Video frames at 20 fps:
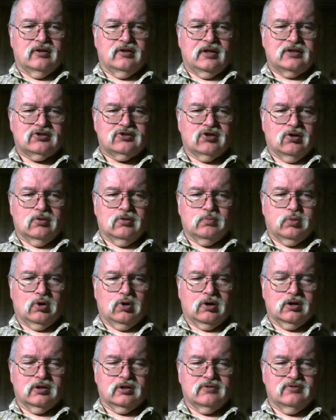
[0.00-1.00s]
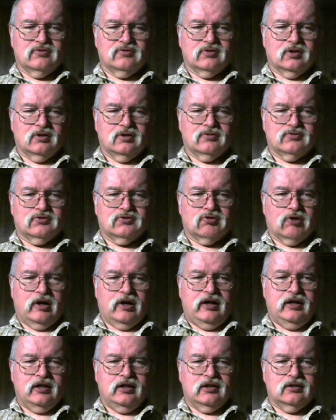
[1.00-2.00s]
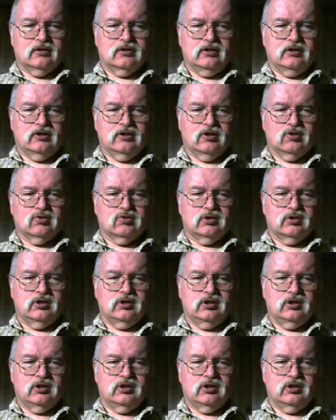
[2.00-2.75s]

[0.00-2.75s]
that's all part of training, you know.